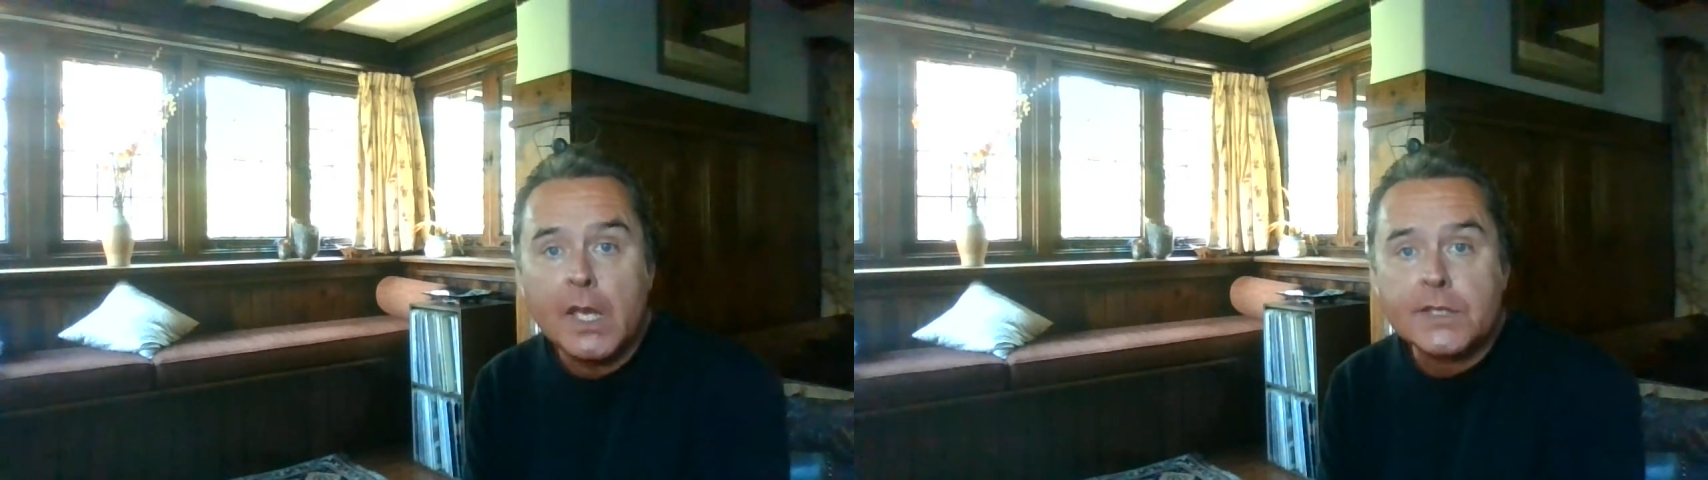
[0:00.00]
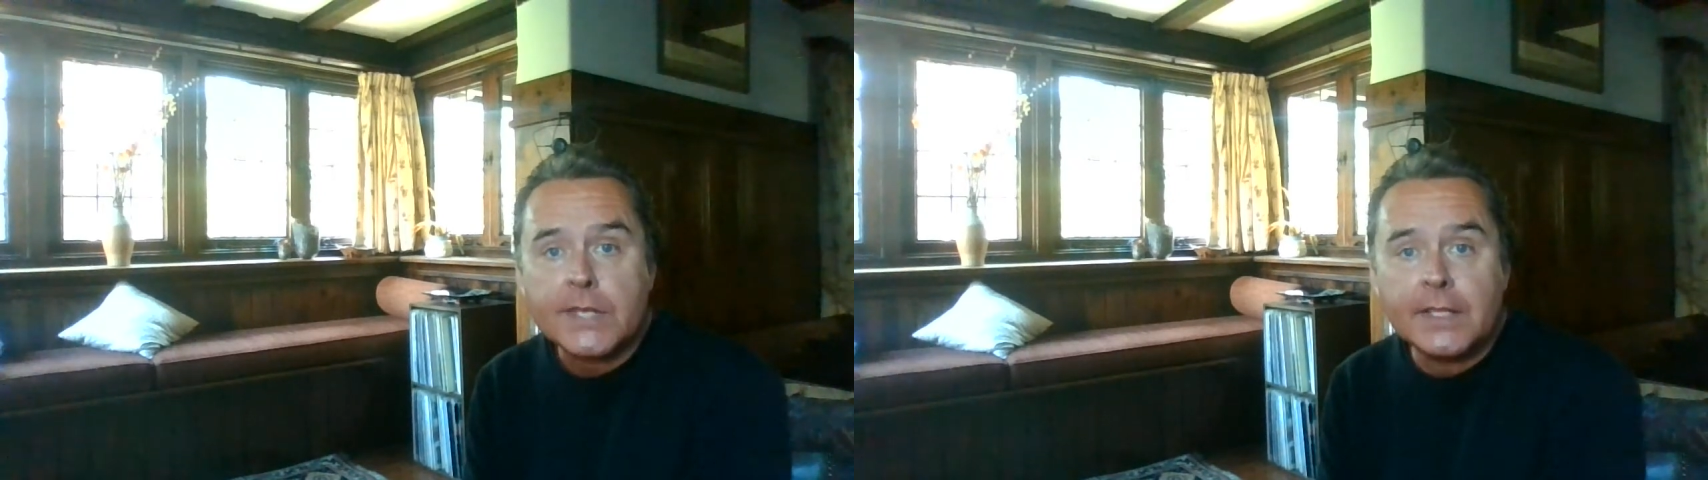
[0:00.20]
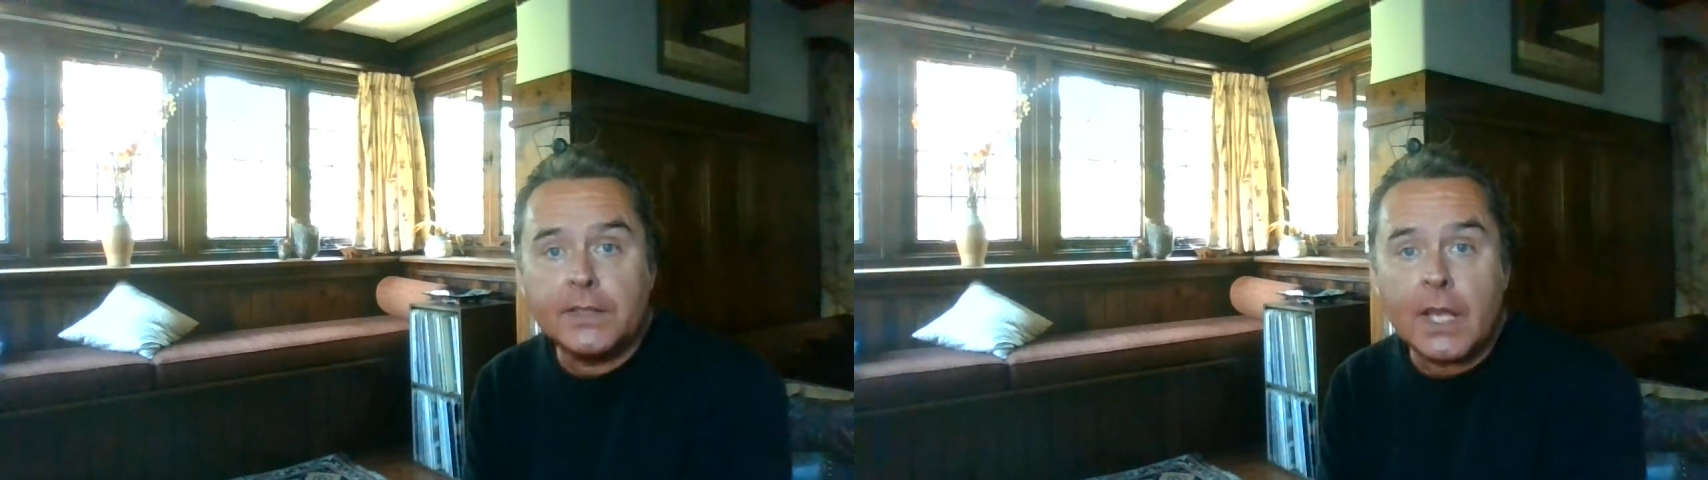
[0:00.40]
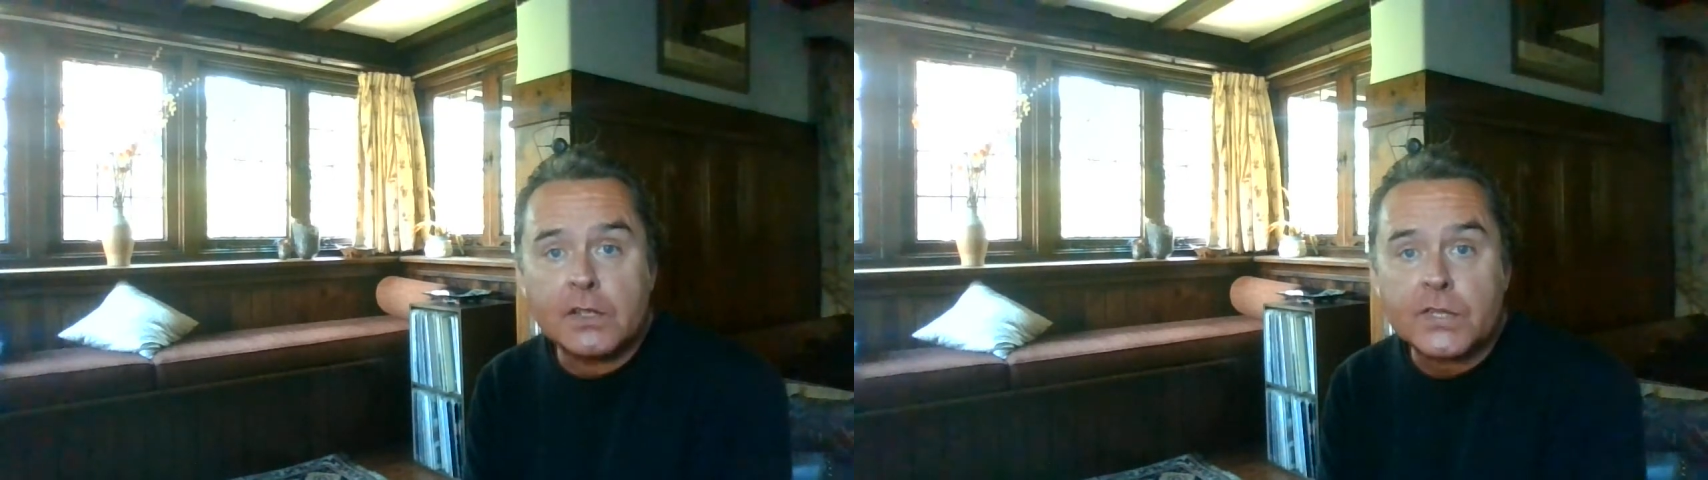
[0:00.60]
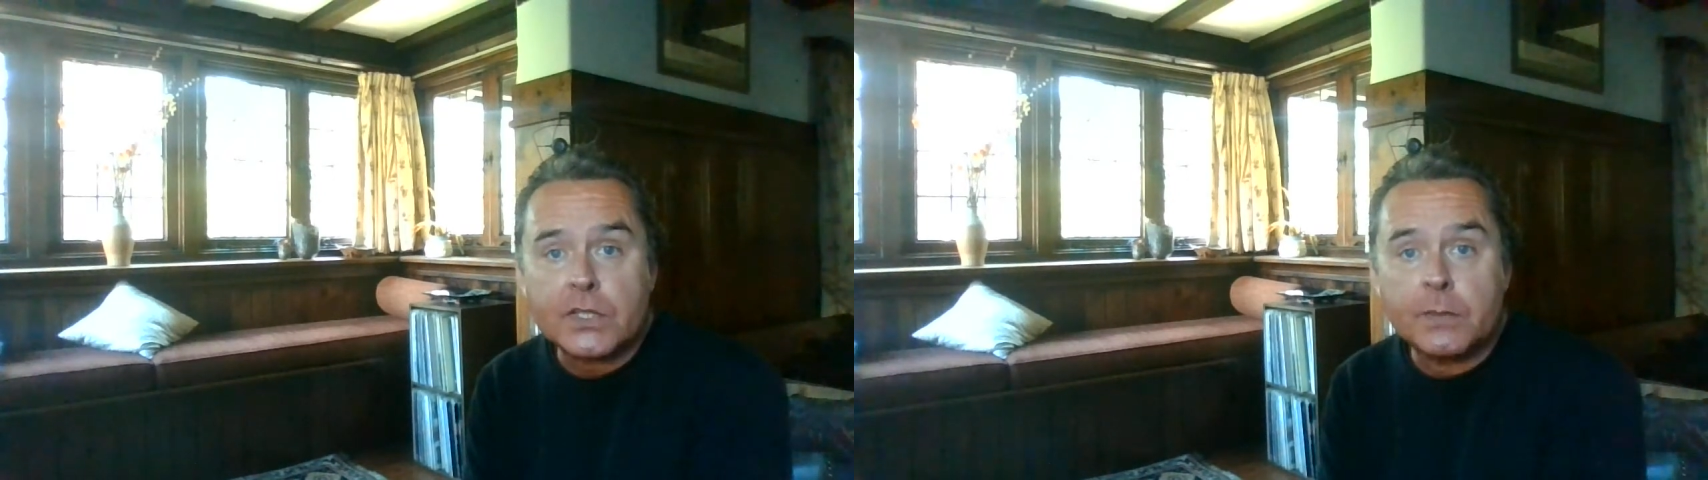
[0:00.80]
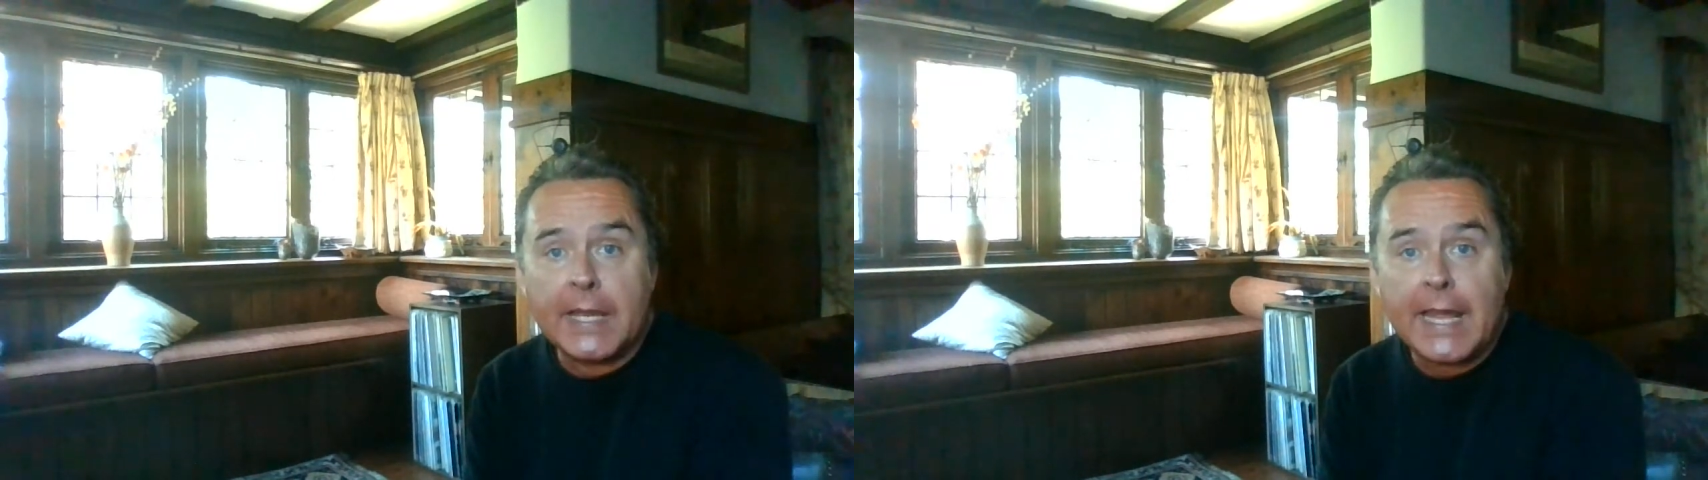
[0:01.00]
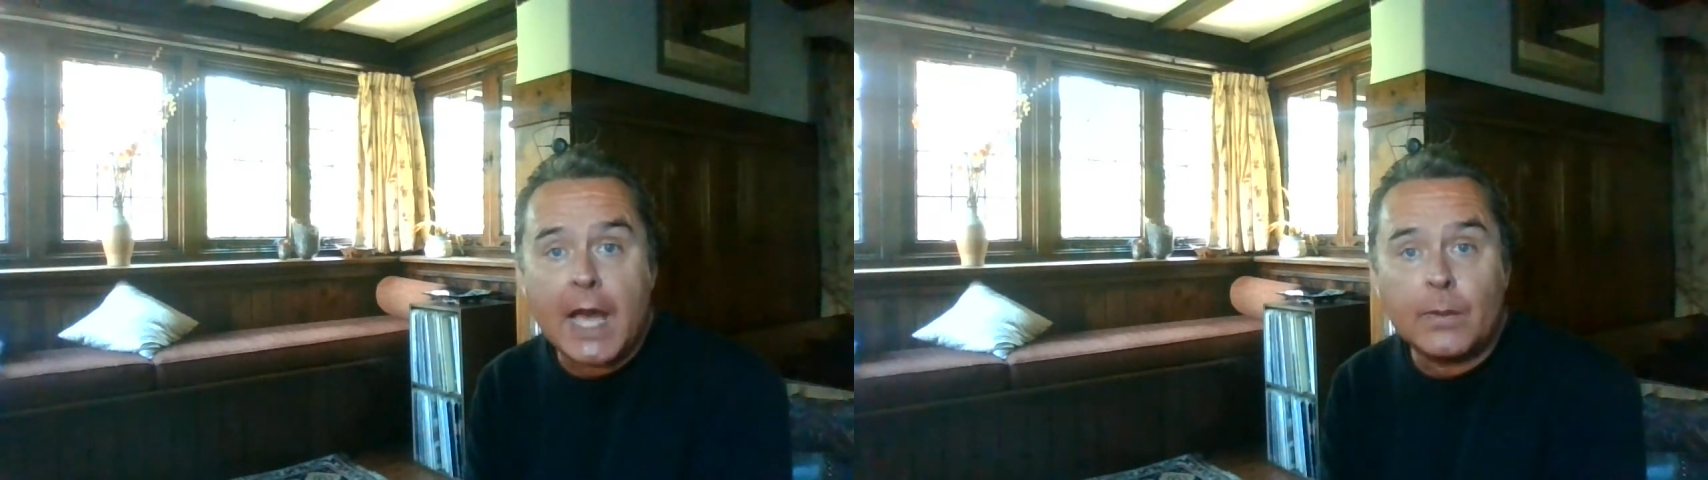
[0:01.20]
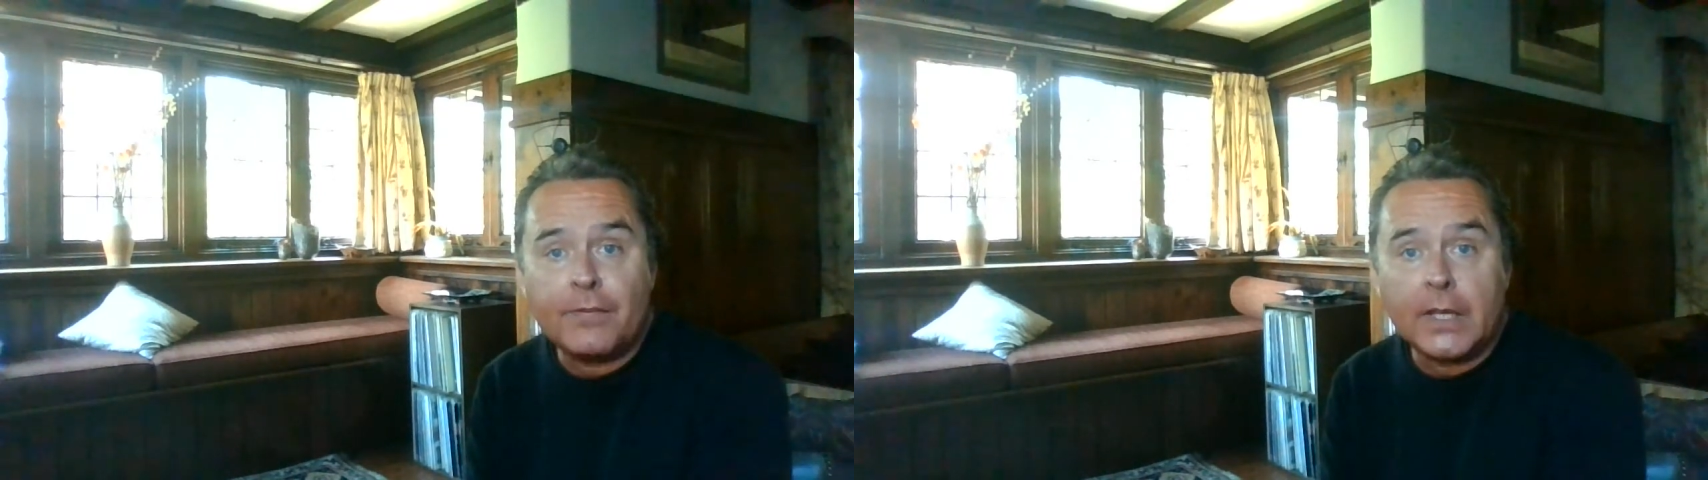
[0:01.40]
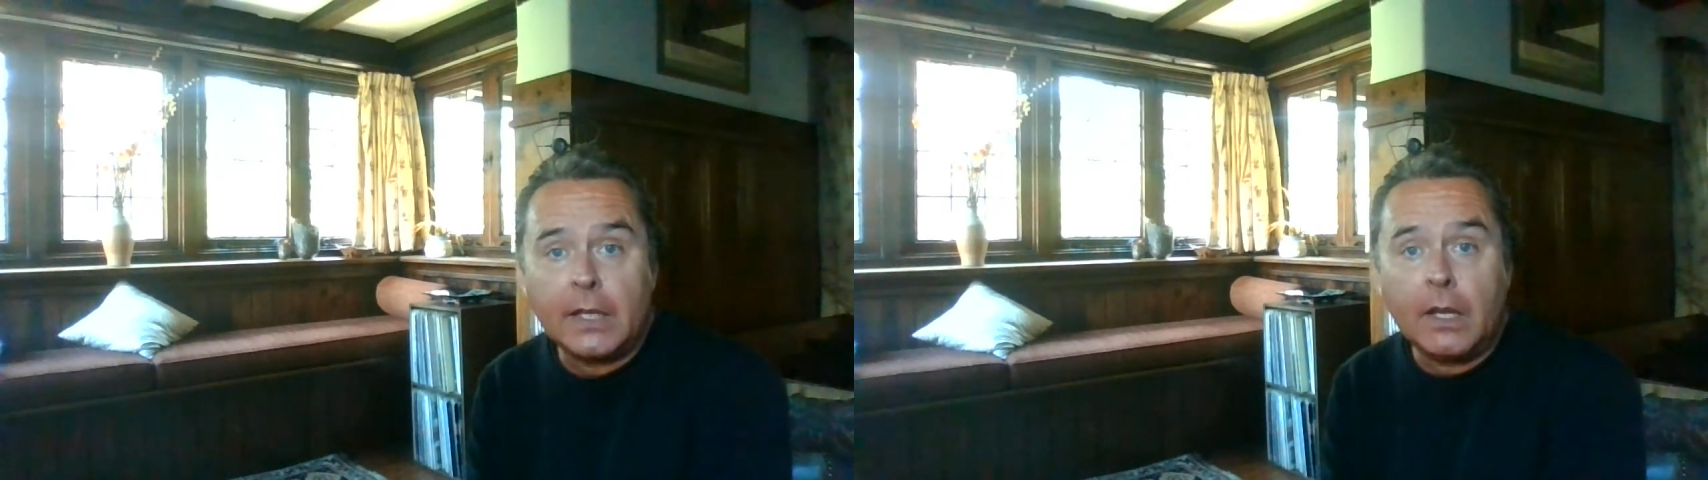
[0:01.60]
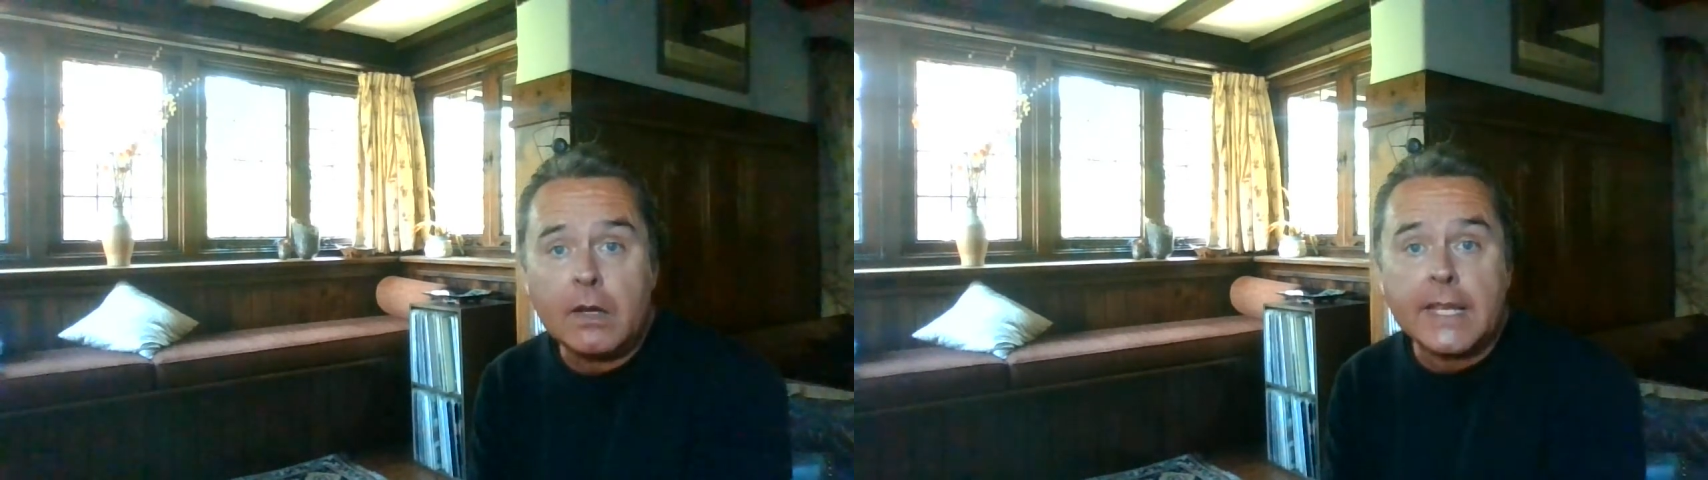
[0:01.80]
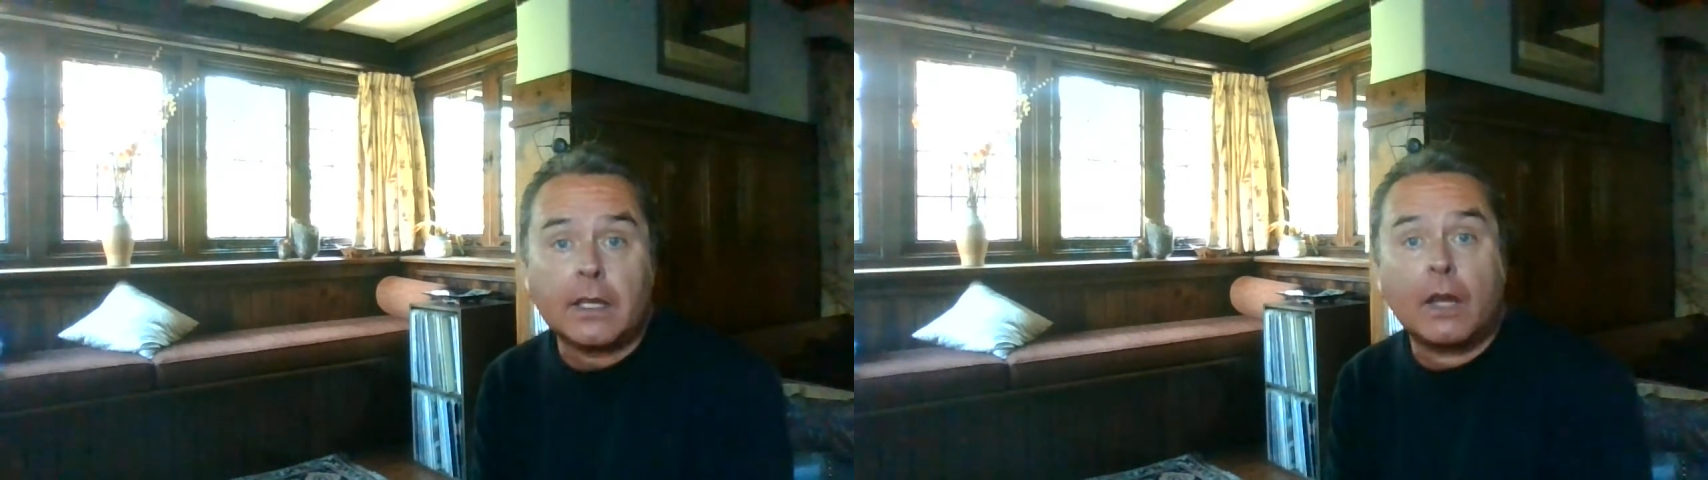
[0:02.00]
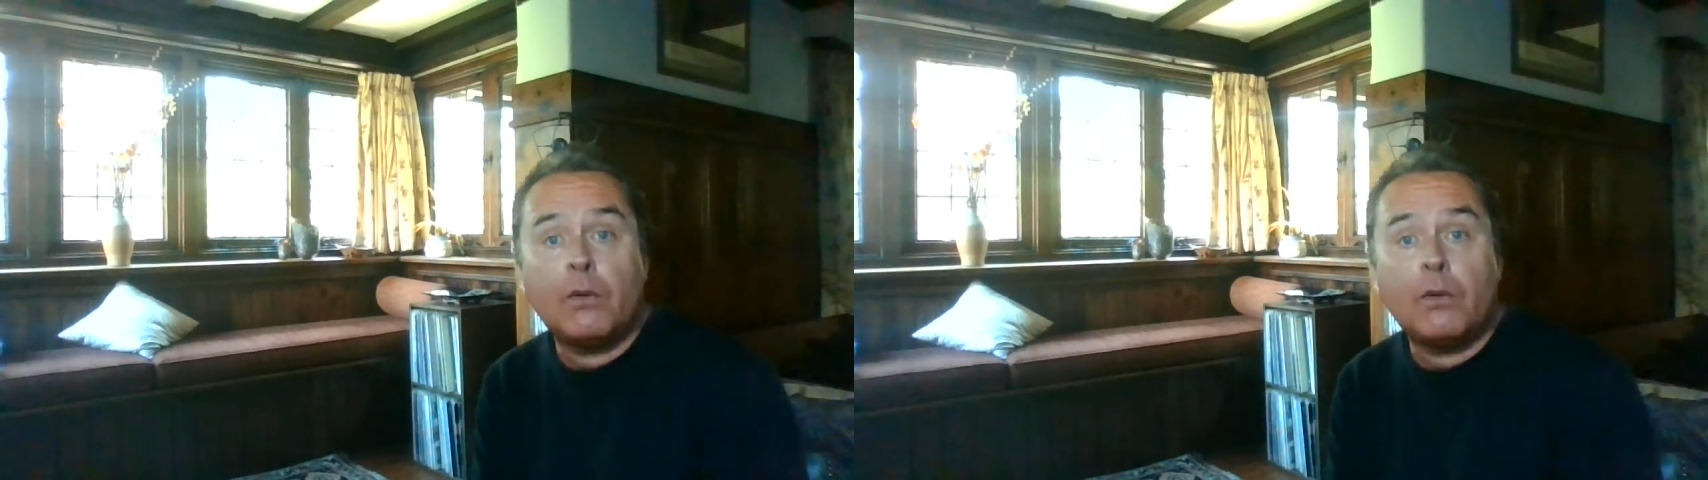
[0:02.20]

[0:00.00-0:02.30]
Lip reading: Send in the answers to me however you like,